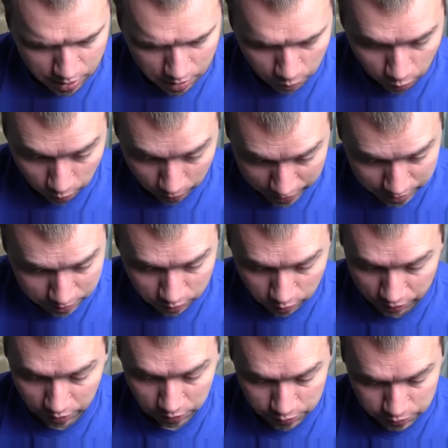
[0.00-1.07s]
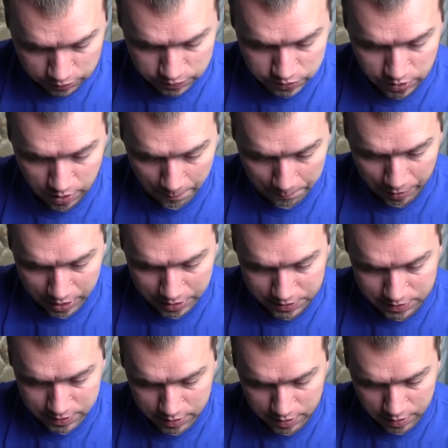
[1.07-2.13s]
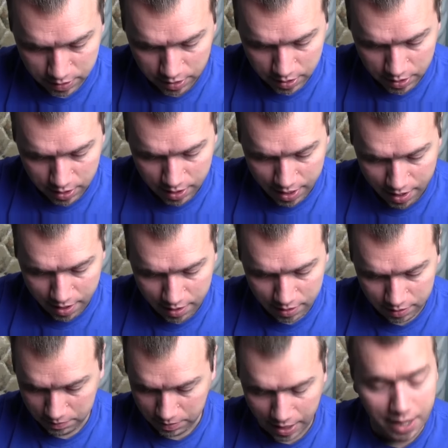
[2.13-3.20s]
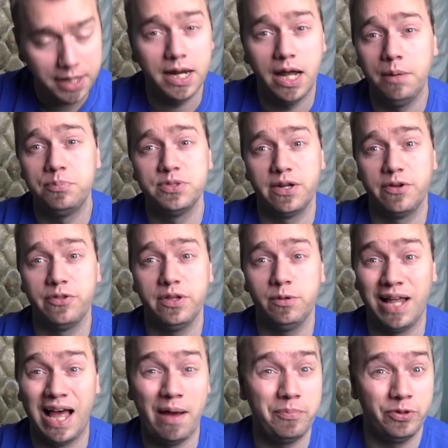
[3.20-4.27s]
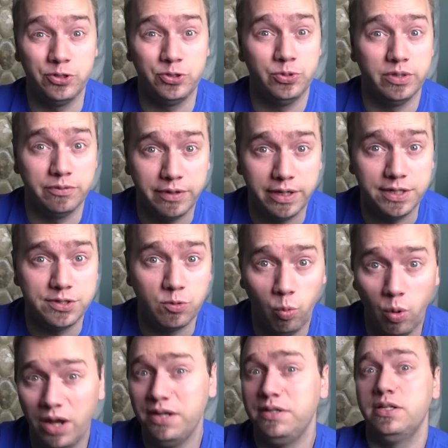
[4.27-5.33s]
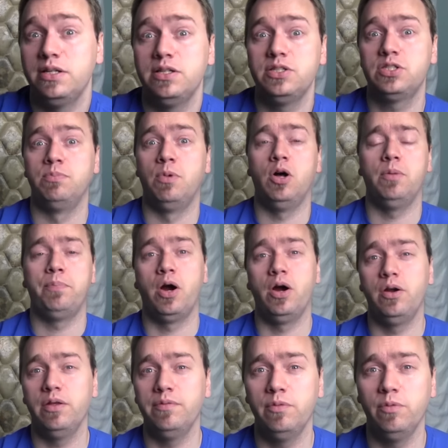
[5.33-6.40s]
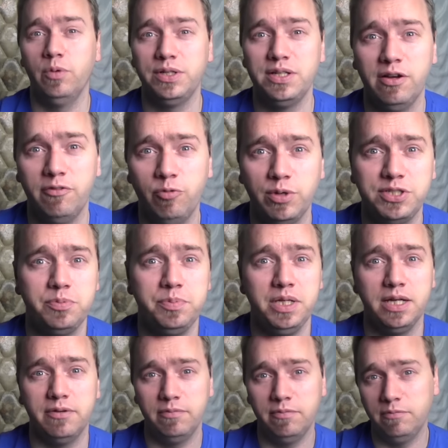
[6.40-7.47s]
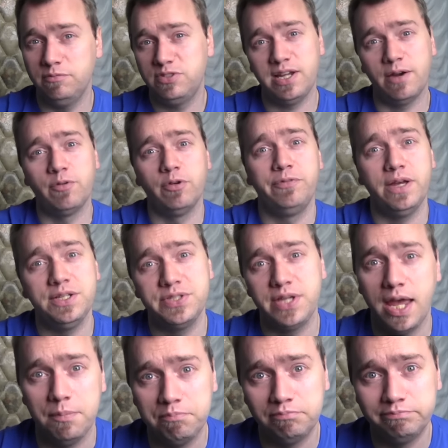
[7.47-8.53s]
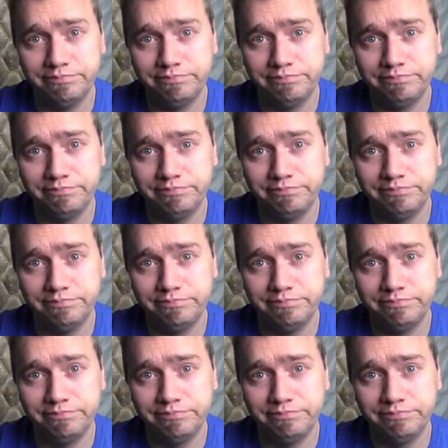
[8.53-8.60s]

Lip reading: will win or they'll lose, but 99% of the thing will happen in the shooting phase. One small part of what should be a several phase game,